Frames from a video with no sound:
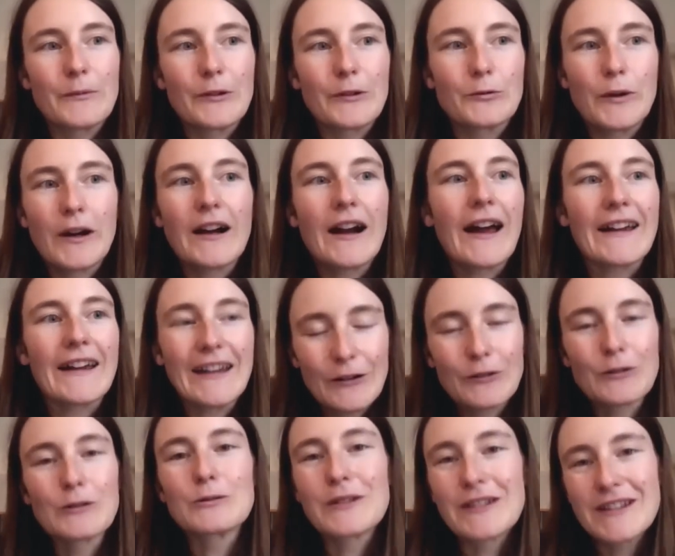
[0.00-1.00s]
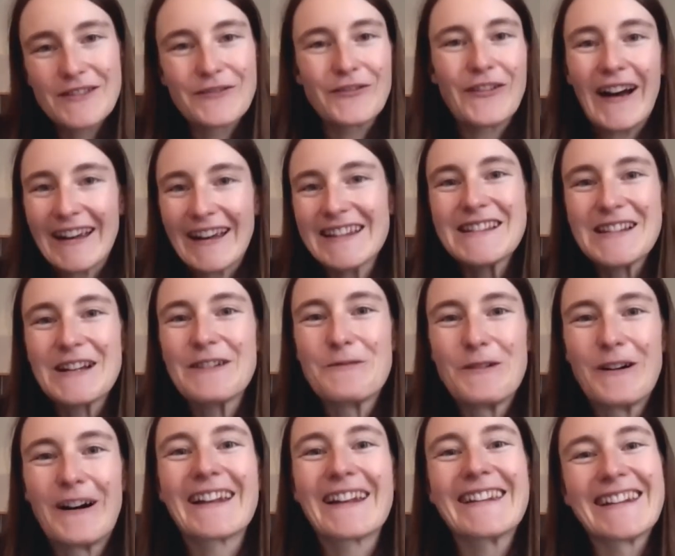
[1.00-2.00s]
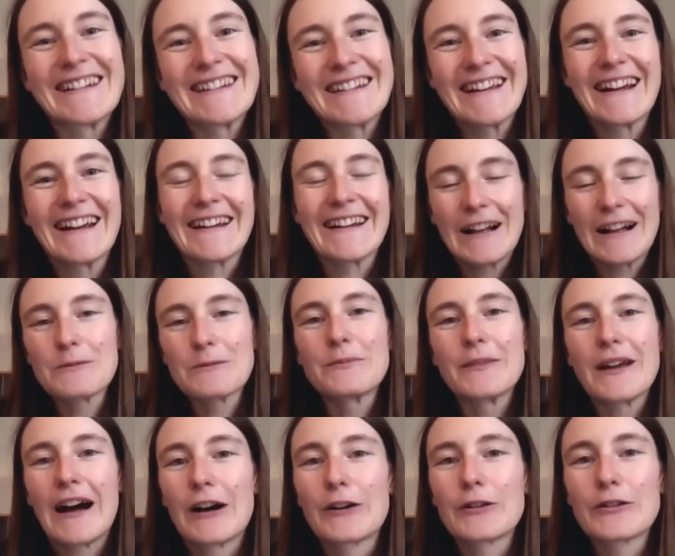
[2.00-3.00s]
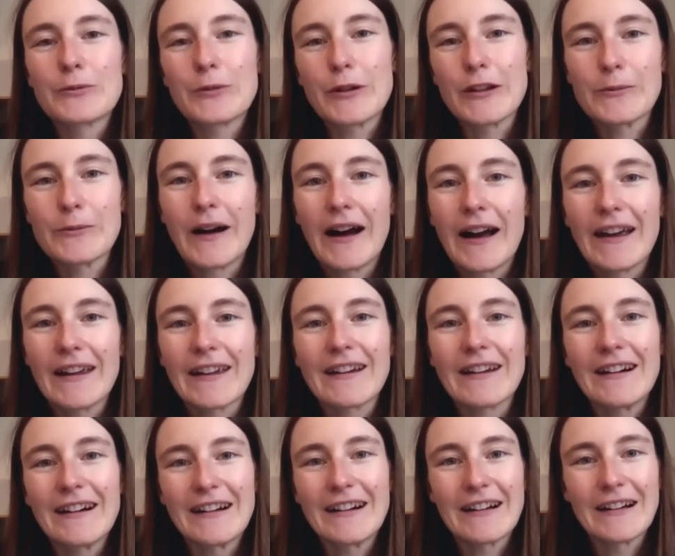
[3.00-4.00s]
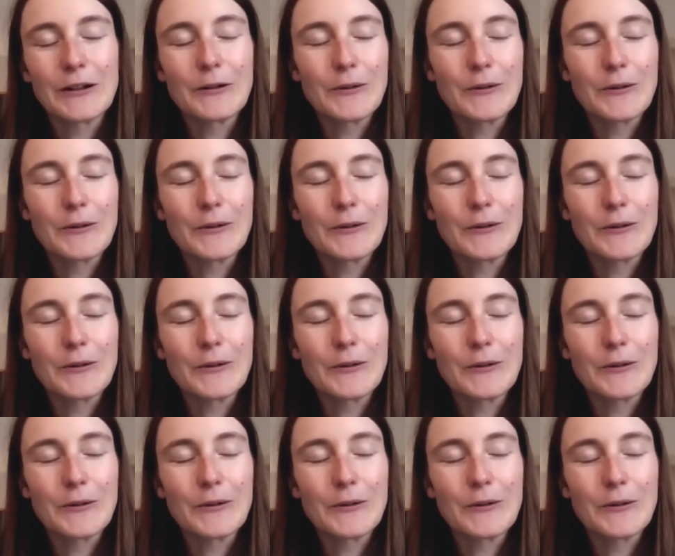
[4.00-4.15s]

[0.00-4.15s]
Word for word: where I can always find someone that can help me out with my uh,